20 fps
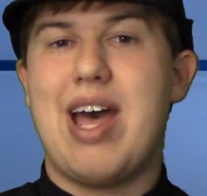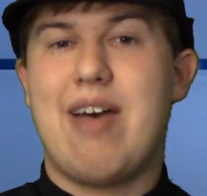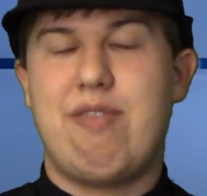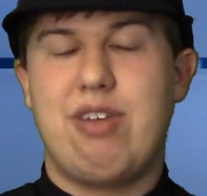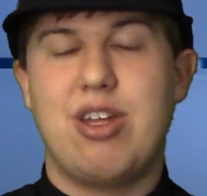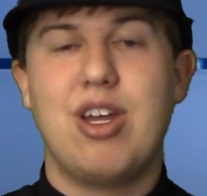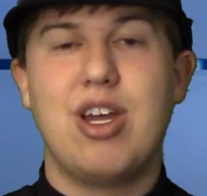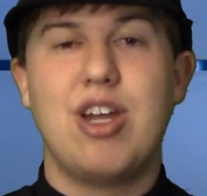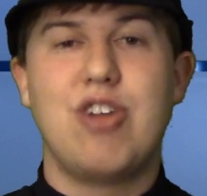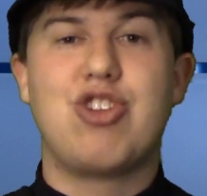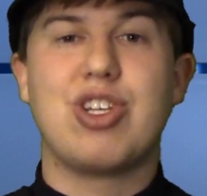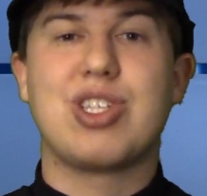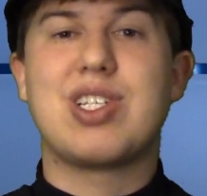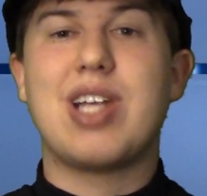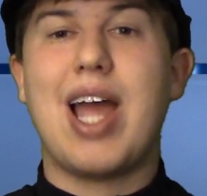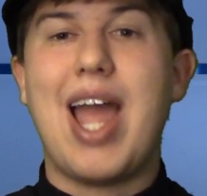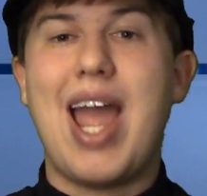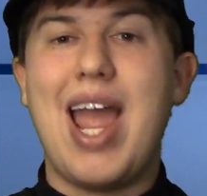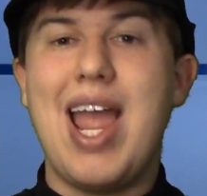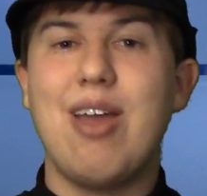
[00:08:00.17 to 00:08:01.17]
it, just
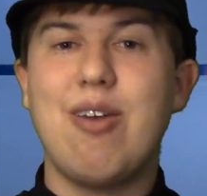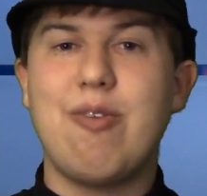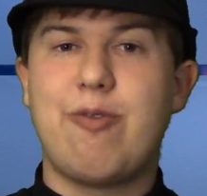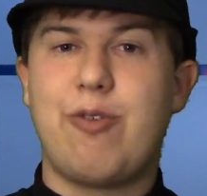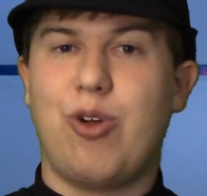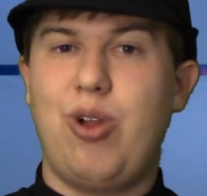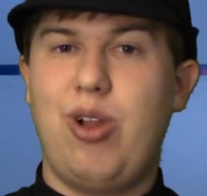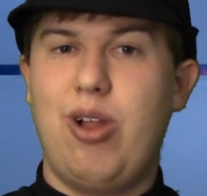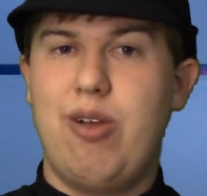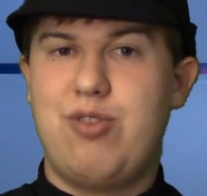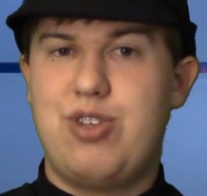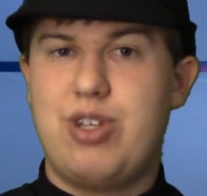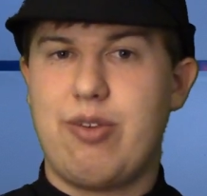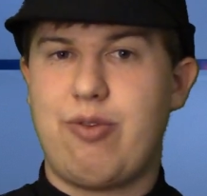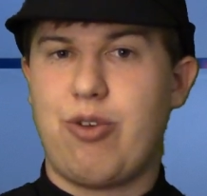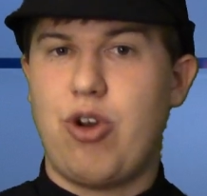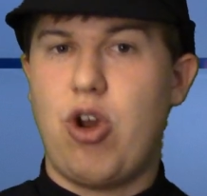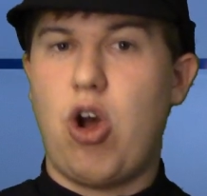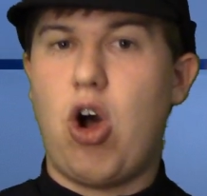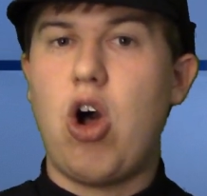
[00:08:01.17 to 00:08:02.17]
a handful of
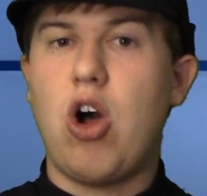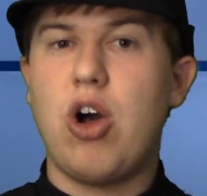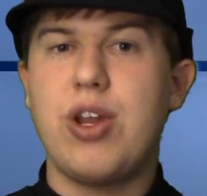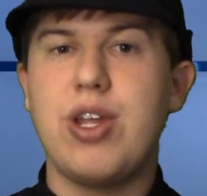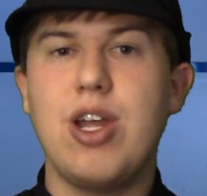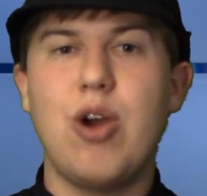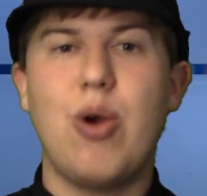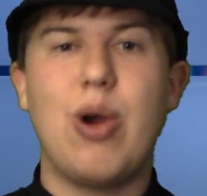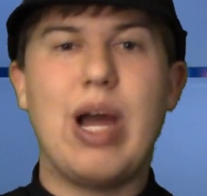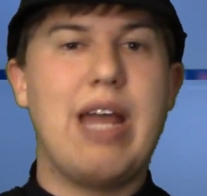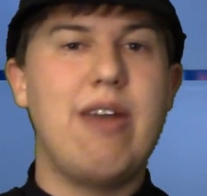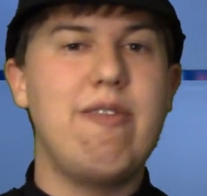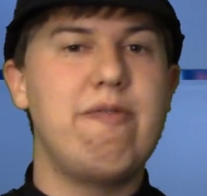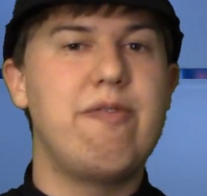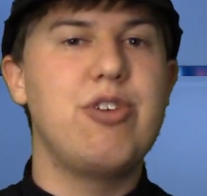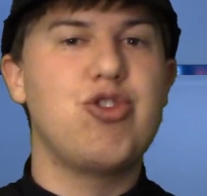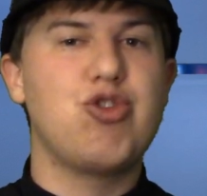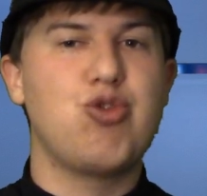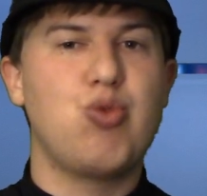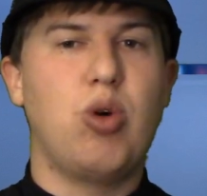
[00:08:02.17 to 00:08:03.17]
different audio and
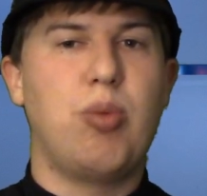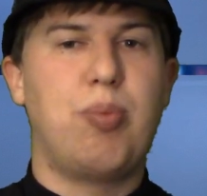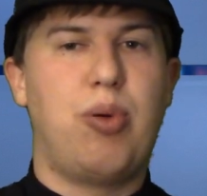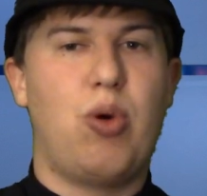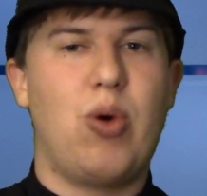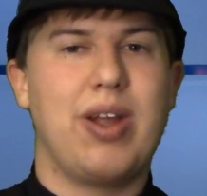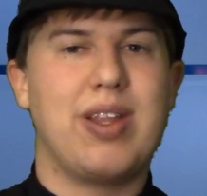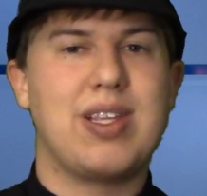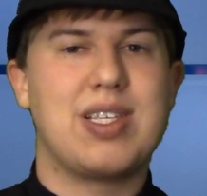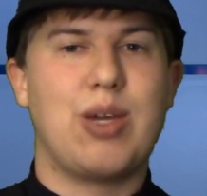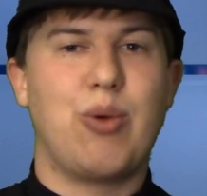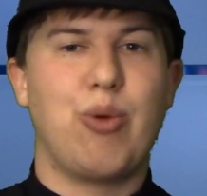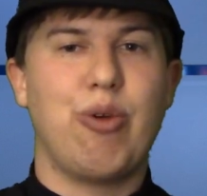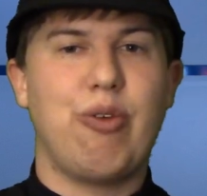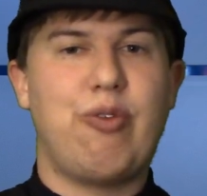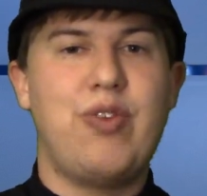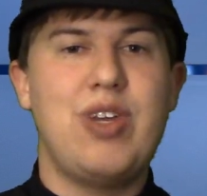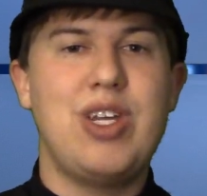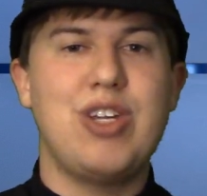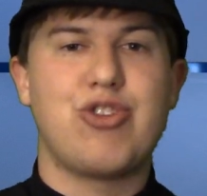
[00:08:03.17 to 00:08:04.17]
visual points that were
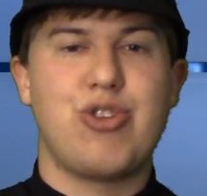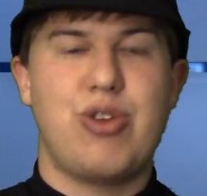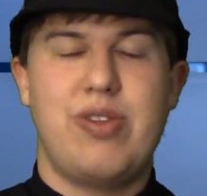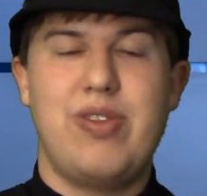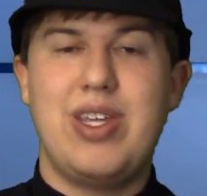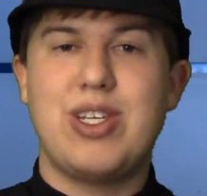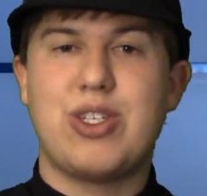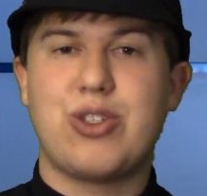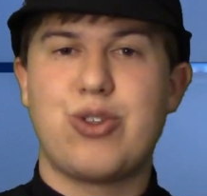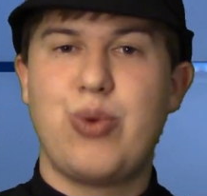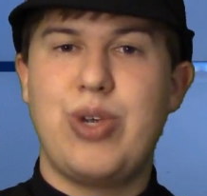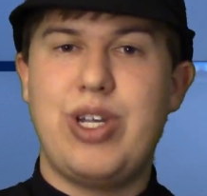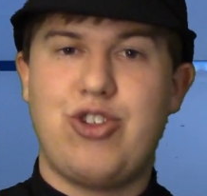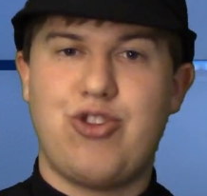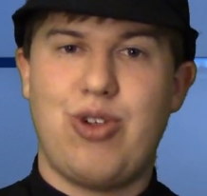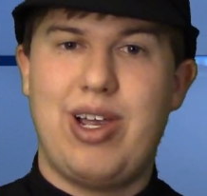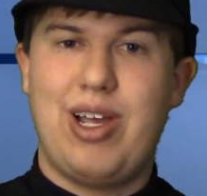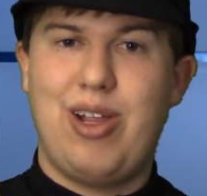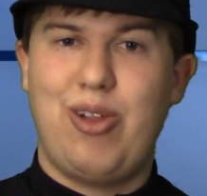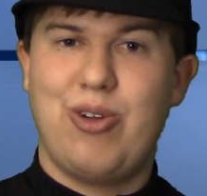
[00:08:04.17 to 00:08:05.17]
featured in these three
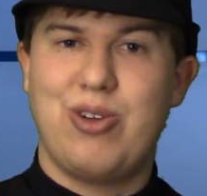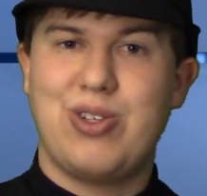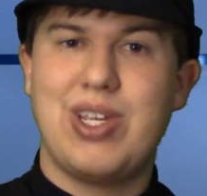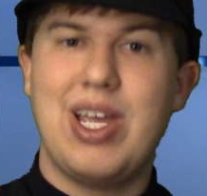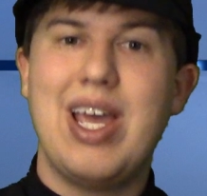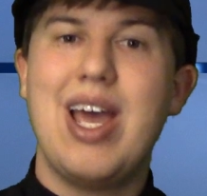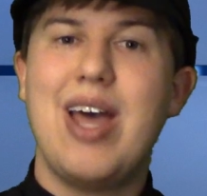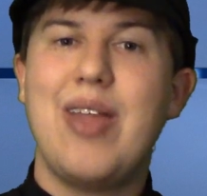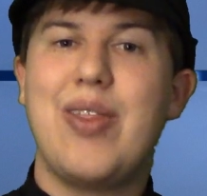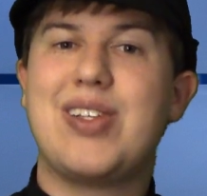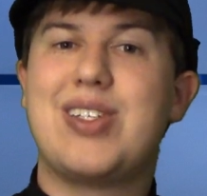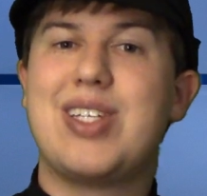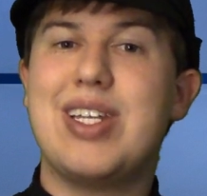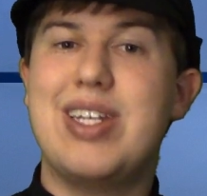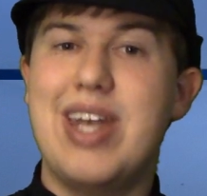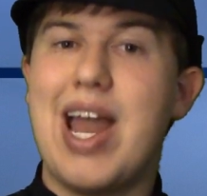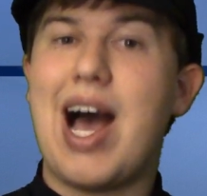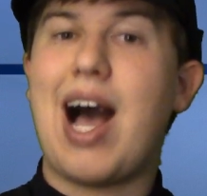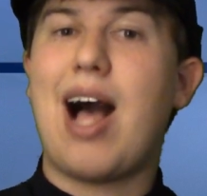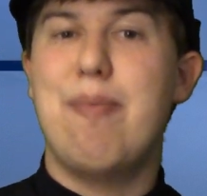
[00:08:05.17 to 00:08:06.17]
trailers that did
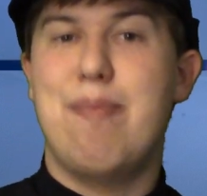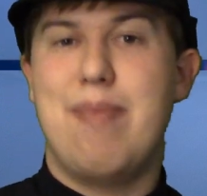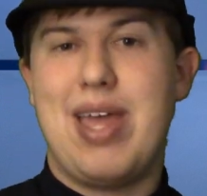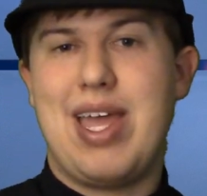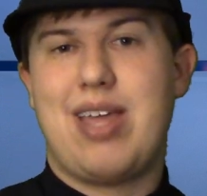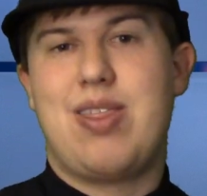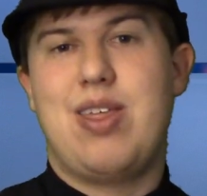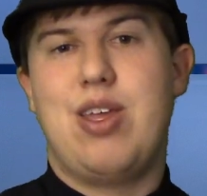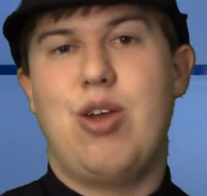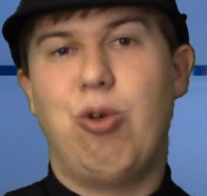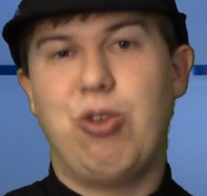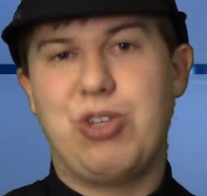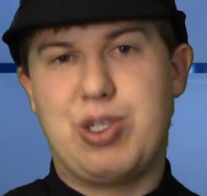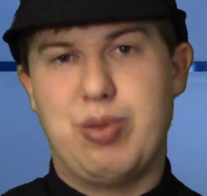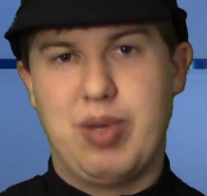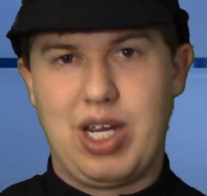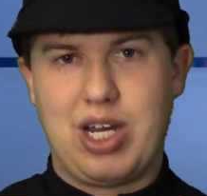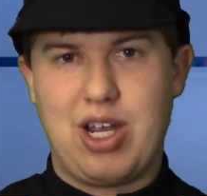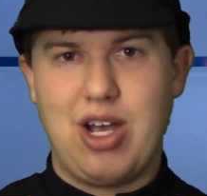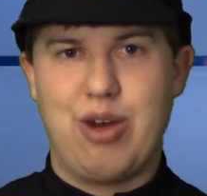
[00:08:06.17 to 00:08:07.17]
not make the
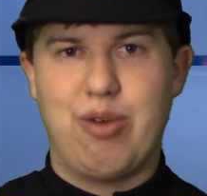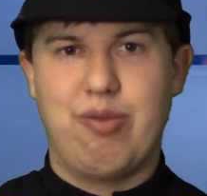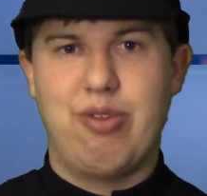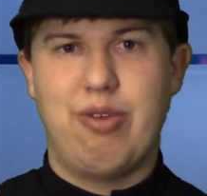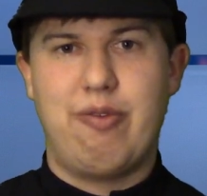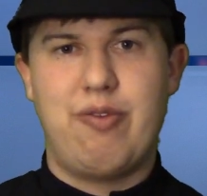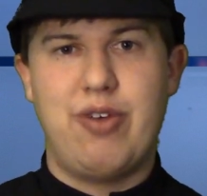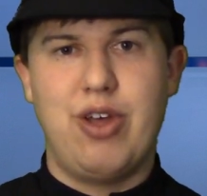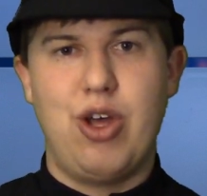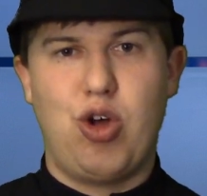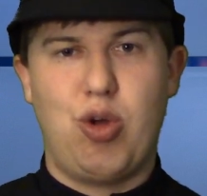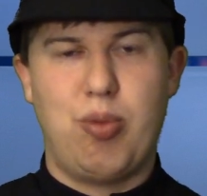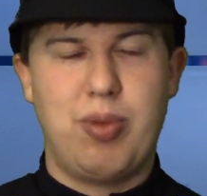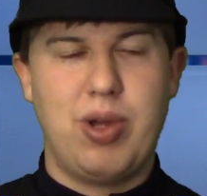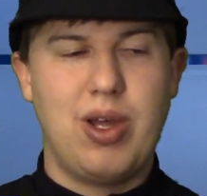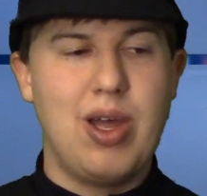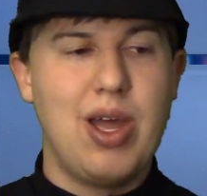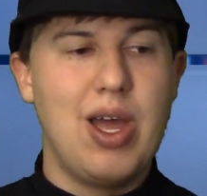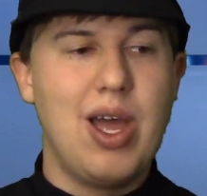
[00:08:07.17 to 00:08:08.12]
ultimate cut of the film.